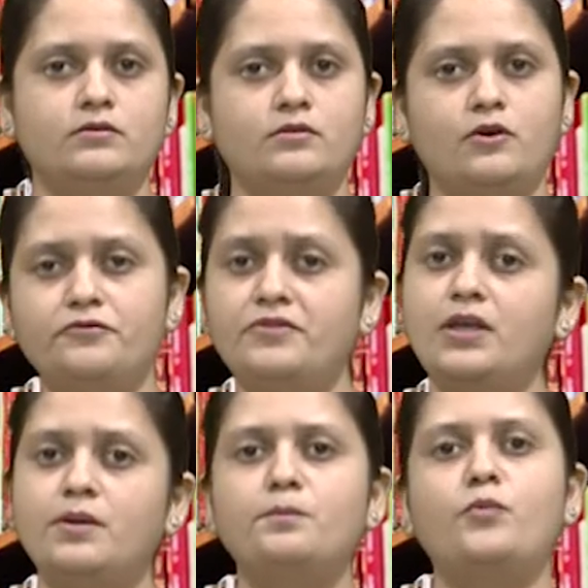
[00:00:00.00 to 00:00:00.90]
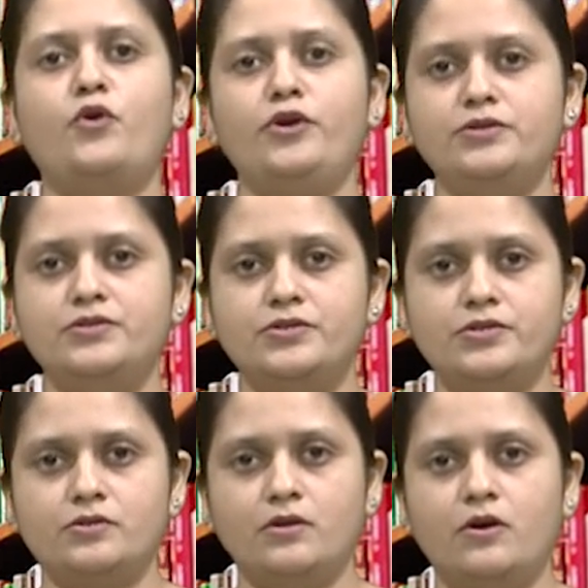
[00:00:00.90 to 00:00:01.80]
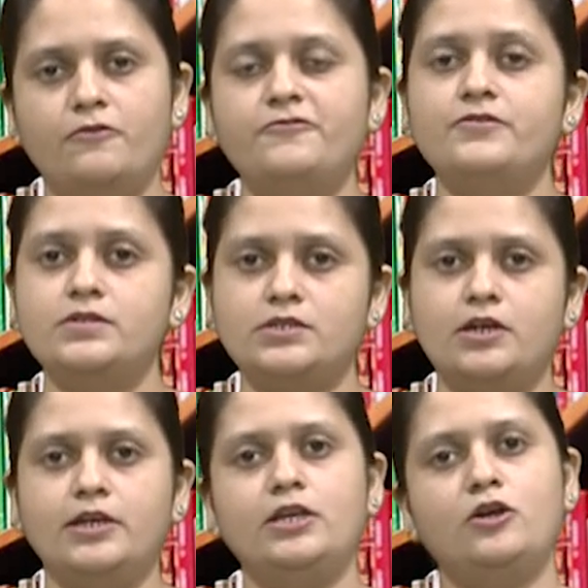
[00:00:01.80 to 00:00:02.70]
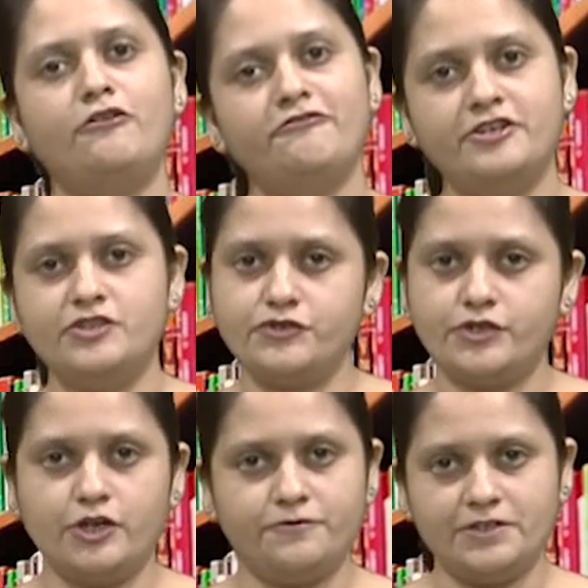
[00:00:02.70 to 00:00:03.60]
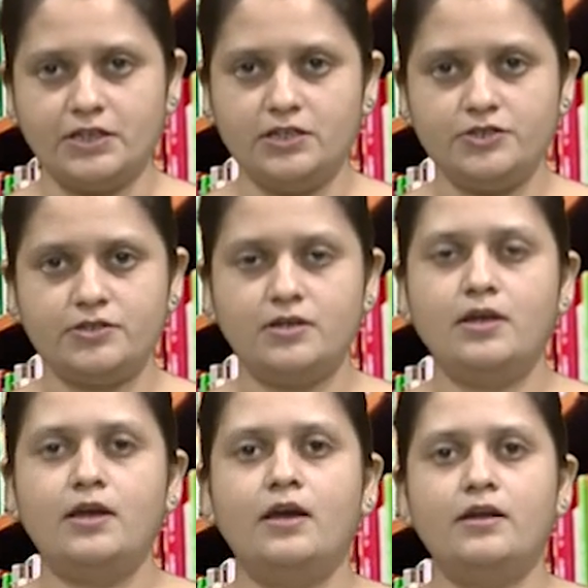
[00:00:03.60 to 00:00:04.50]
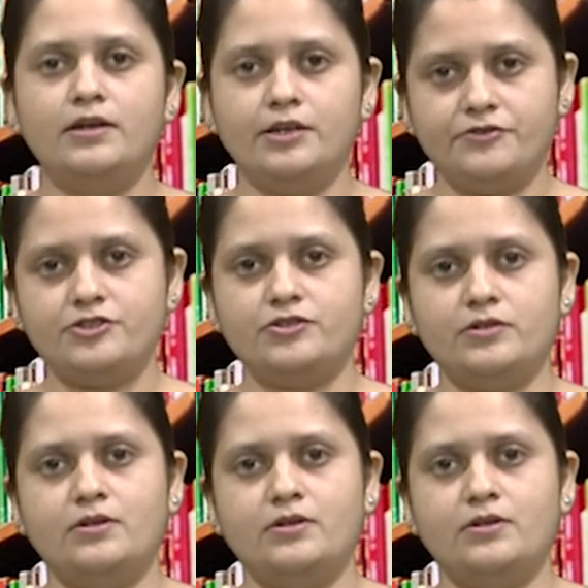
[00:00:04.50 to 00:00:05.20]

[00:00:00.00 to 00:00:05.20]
of the importance of study of history of English literature,